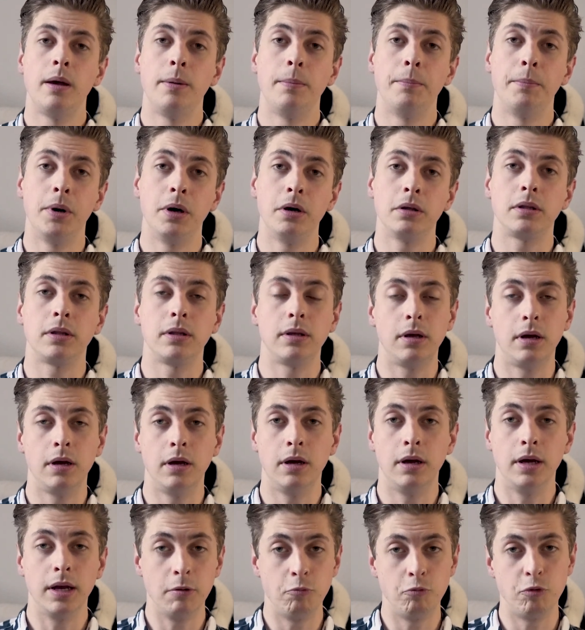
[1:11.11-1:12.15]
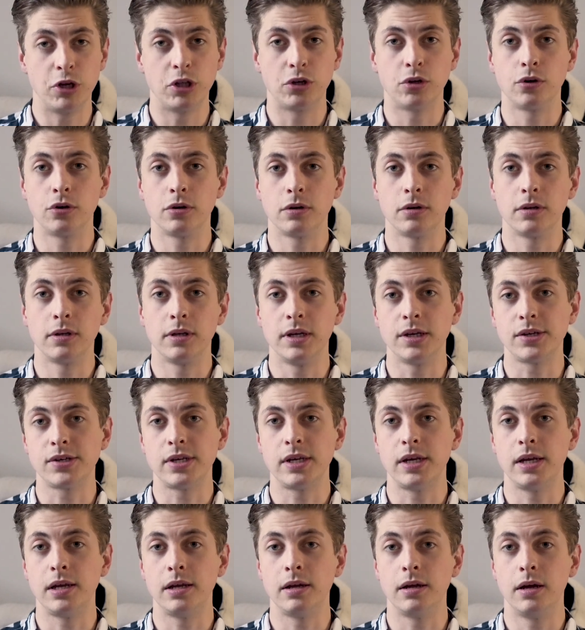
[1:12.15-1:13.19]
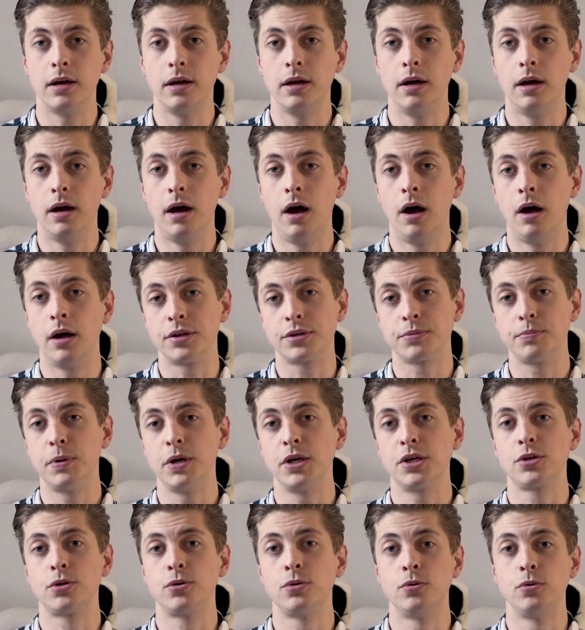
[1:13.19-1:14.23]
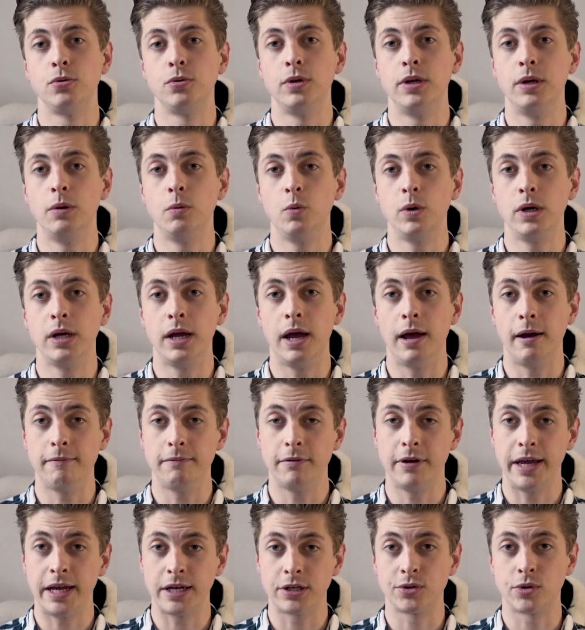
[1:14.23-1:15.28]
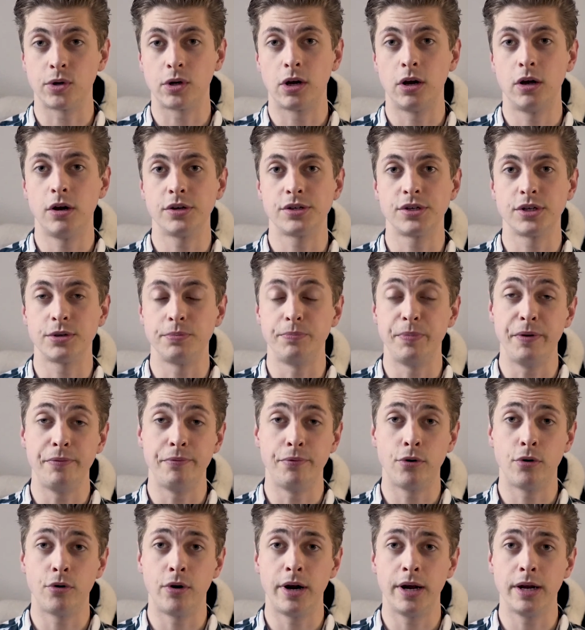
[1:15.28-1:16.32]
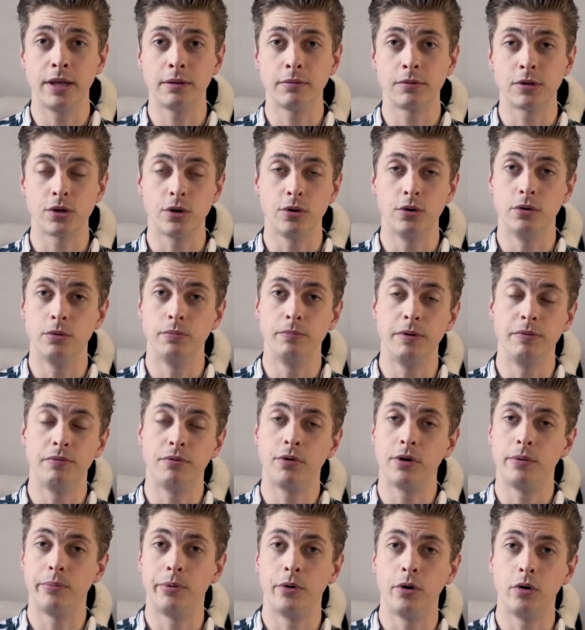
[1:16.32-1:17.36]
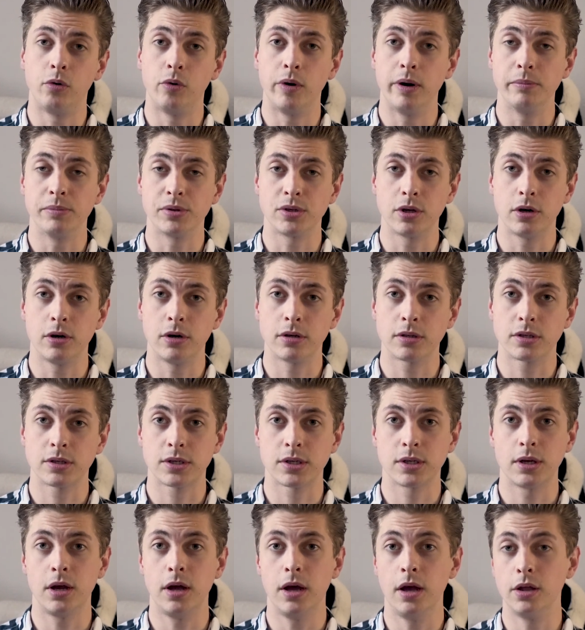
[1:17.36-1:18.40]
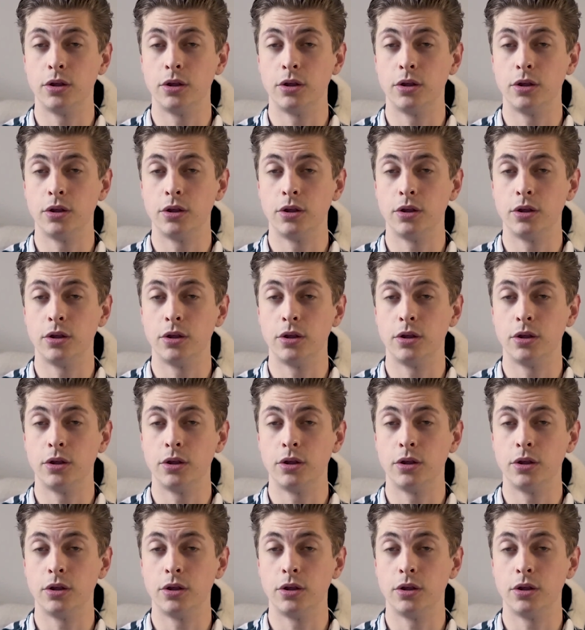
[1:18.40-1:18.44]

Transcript: But in return, Disney asks my school that we have extra classes beforehand, so before the program starts,